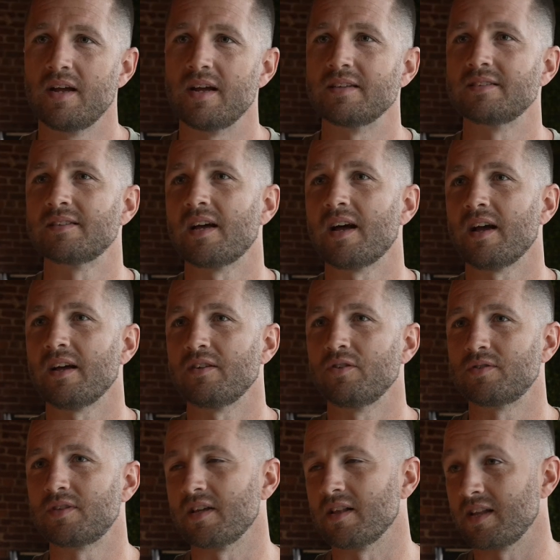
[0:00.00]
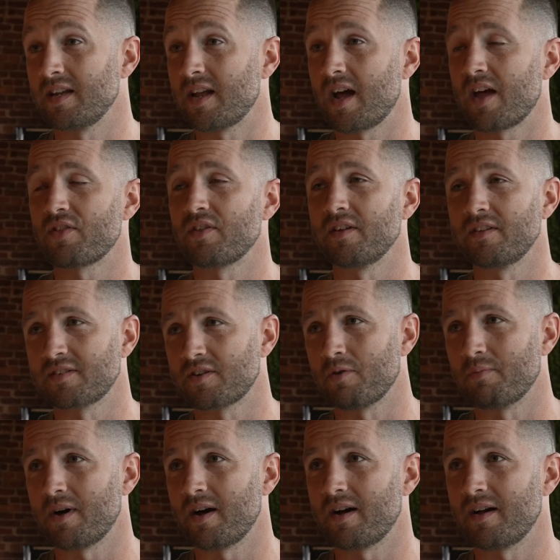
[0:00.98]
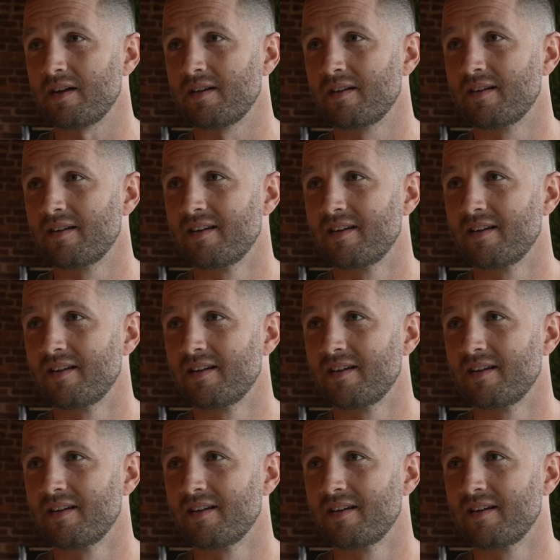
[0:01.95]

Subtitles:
is that you see elite athletes go by,